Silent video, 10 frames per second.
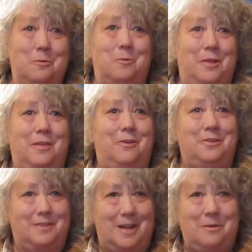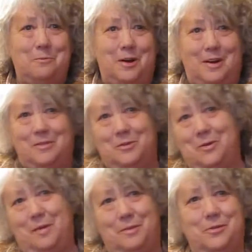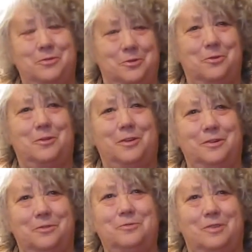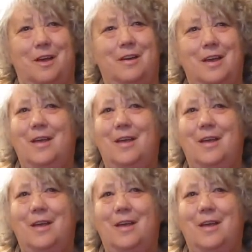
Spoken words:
when they're celebrating the Grandmother Circle in Tucson,